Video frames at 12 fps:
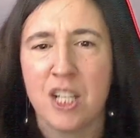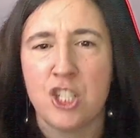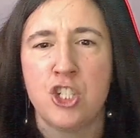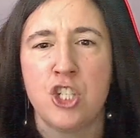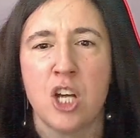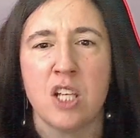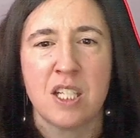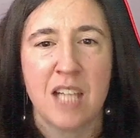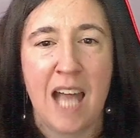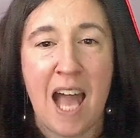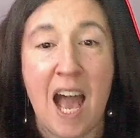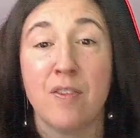It's just
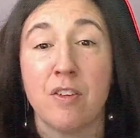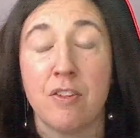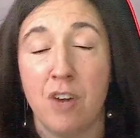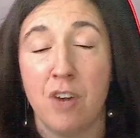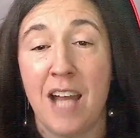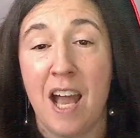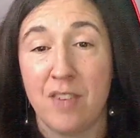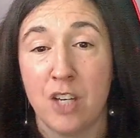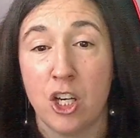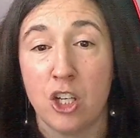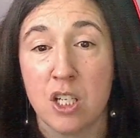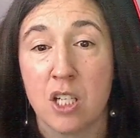having fun, having
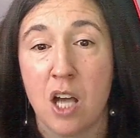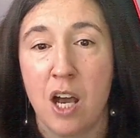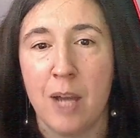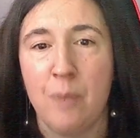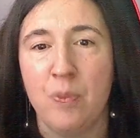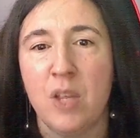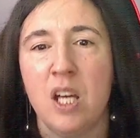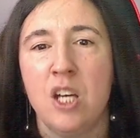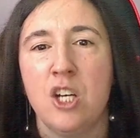a good time,